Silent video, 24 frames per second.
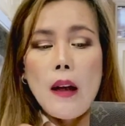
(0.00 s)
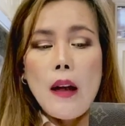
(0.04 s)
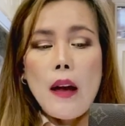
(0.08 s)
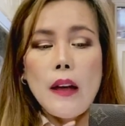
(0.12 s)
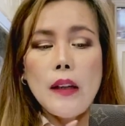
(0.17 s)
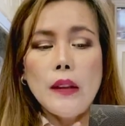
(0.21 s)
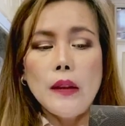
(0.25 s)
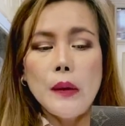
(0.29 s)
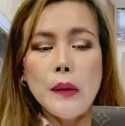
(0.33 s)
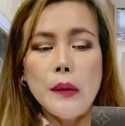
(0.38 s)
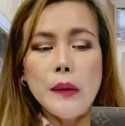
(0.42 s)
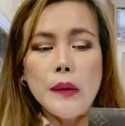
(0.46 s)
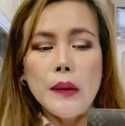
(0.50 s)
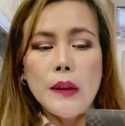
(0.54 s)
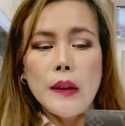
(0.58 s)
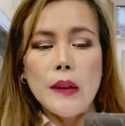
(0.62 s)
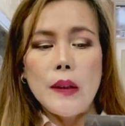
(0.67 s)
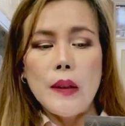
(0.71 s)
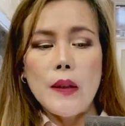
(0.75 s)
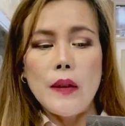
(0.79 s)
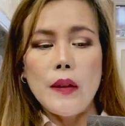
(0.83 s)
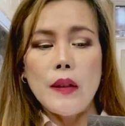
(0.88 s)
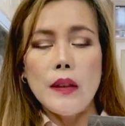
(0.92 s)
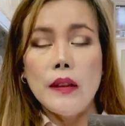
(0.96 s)
I
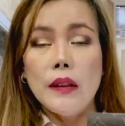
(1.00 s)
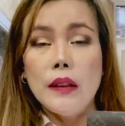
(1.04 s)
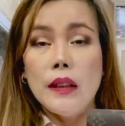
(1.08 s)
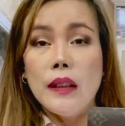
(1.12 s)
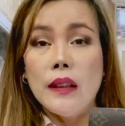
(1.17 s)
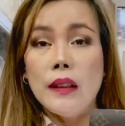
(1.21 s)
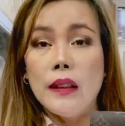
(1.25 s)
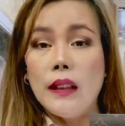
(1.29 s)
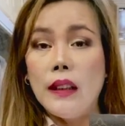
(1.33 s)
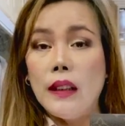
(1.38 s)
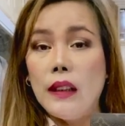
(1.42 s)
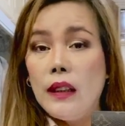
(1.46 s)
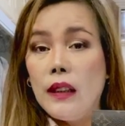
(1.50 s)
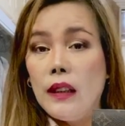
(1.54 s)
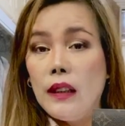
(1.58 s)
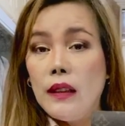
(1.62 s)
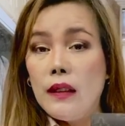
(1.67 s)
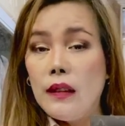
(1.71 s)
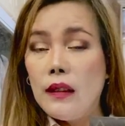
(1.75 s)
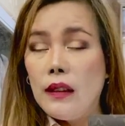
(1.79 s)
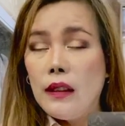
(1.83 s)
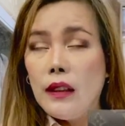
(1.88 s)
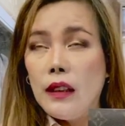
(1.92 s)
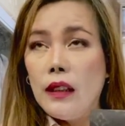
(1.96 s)
noticed that the
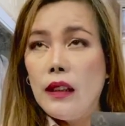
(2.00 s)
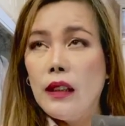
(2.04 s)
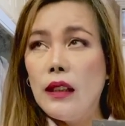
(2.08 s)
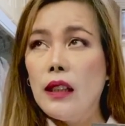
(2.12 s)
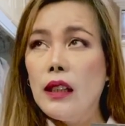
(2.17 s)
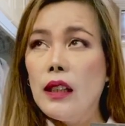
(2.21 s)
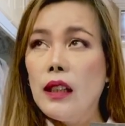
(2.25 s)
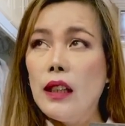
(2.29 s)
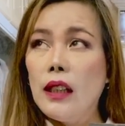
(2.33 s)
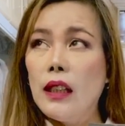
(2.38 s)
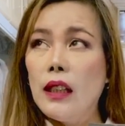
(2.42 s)
key